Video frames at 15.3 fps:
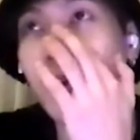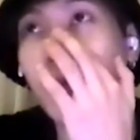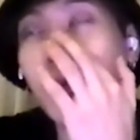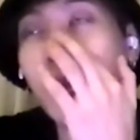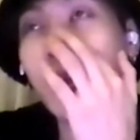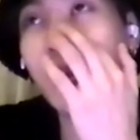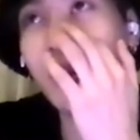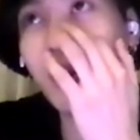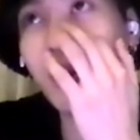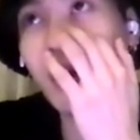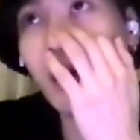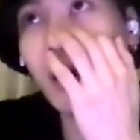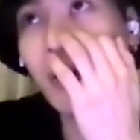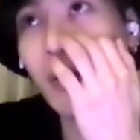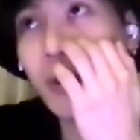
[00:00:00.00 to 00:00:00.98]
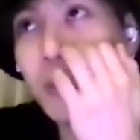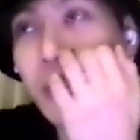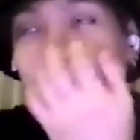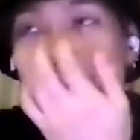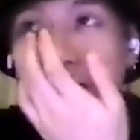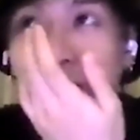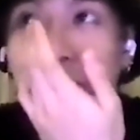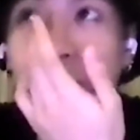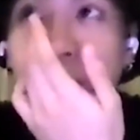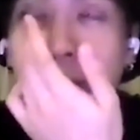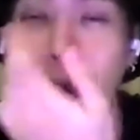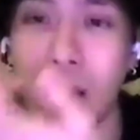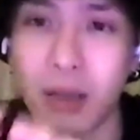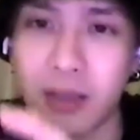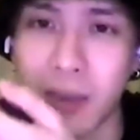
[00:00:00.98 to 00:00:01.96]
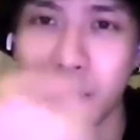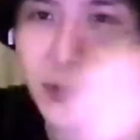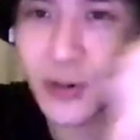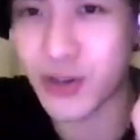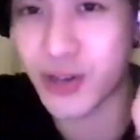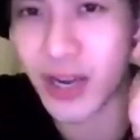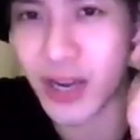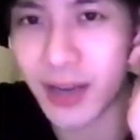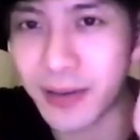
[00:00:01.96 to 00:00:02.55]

wake me up for temperature check.